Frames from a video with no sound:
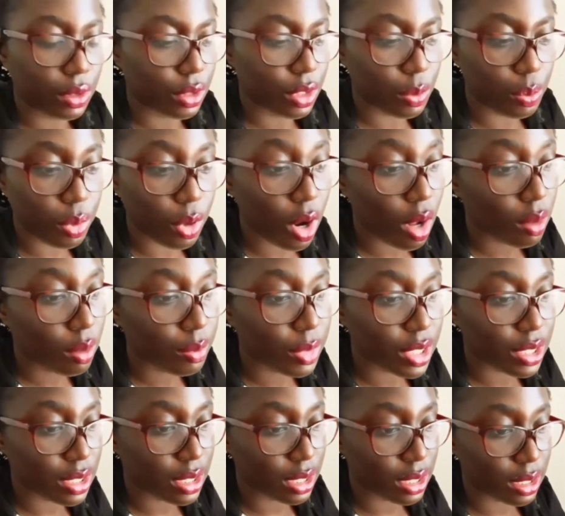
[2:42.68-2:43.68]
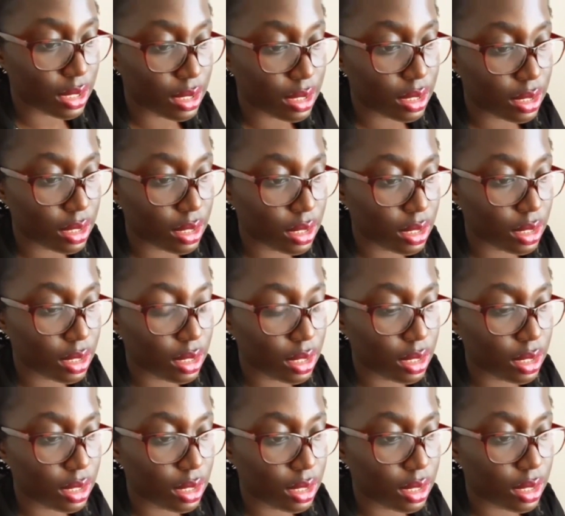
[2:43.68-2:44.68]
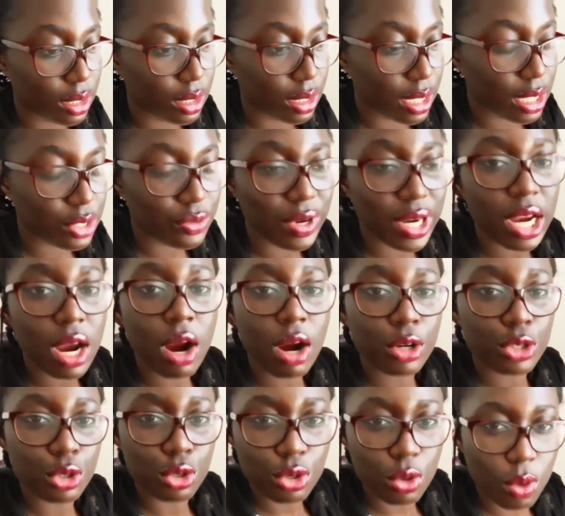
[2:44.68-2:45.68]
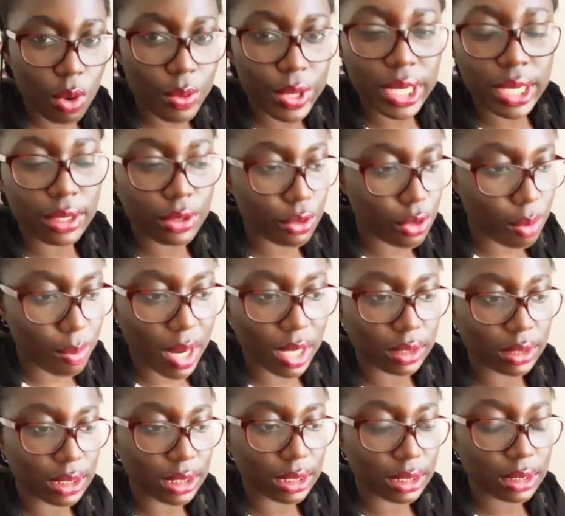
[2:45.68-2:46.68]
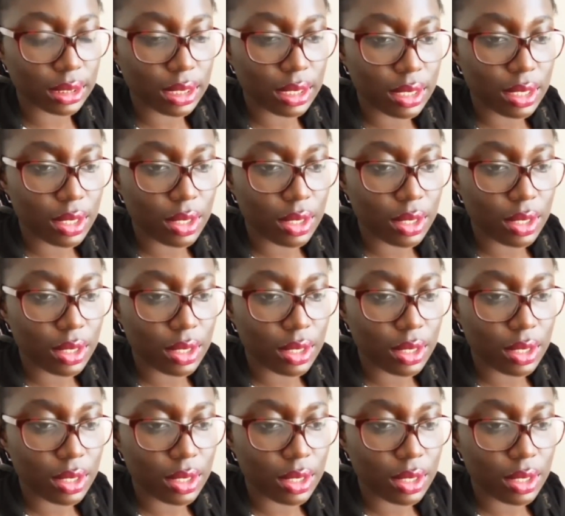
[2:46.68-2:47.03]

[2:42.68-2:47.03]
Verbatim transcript: the problem is this it's very hard to know what we can do about this.